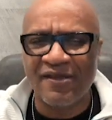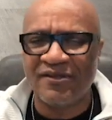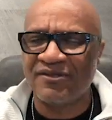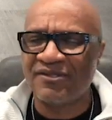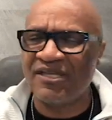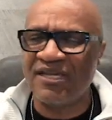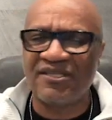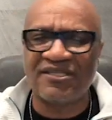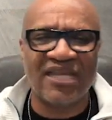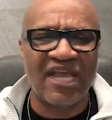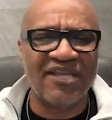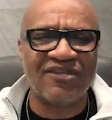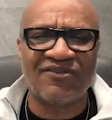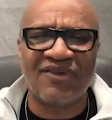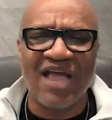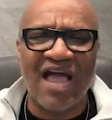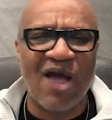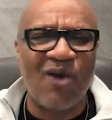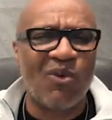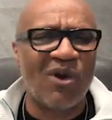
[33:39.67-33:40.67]
See, saints of
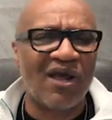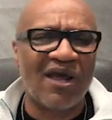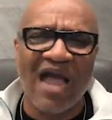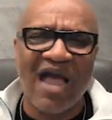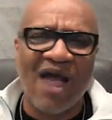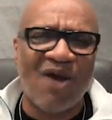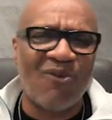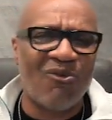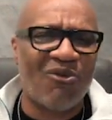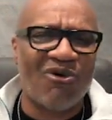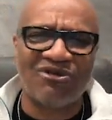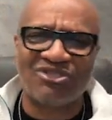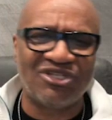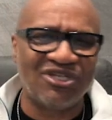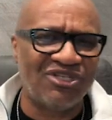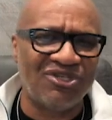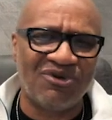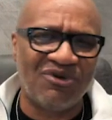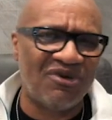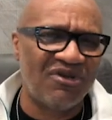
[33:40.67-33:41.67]
God, what God wants
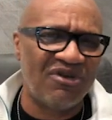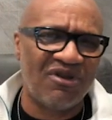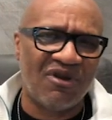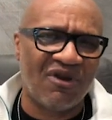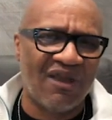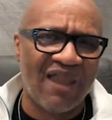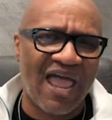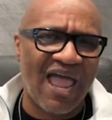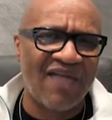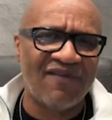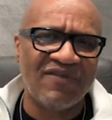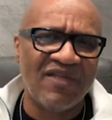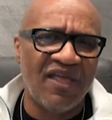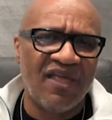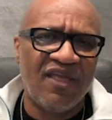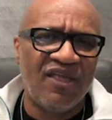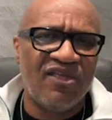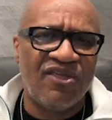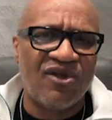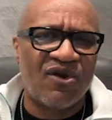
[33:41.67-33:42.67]
to do in your life,
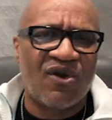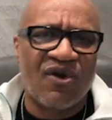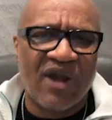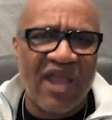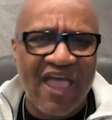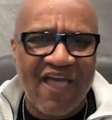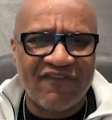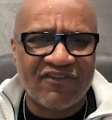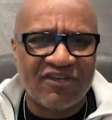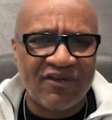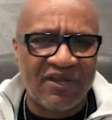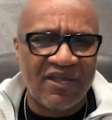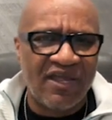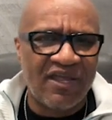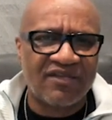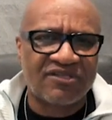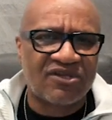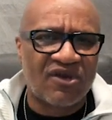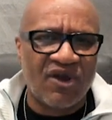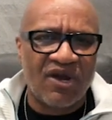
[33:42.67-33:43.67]
you're going to have to,
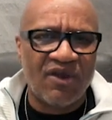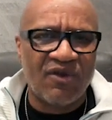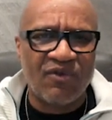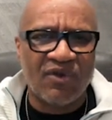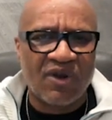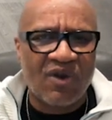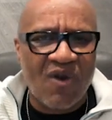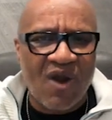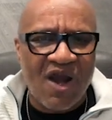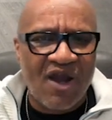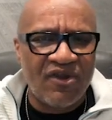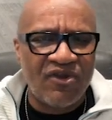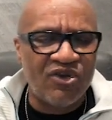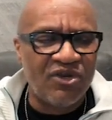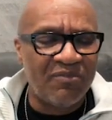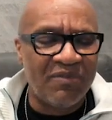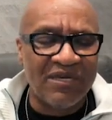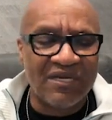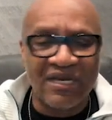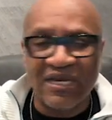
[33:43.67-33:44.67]
it's going to require you
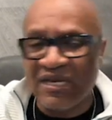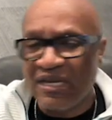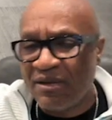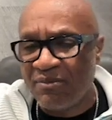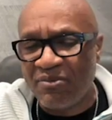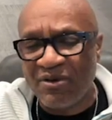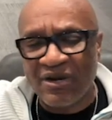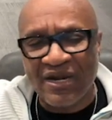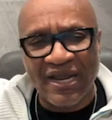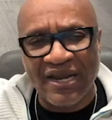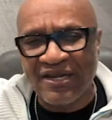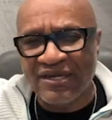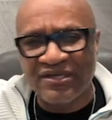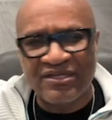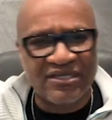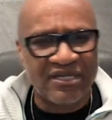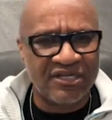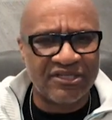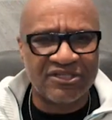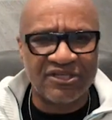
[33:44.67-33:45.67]
to be deliberate and
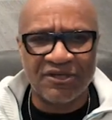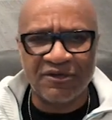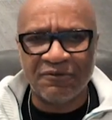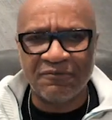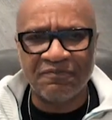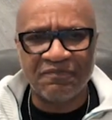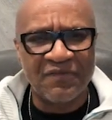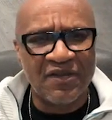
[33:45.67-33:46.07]
intentional.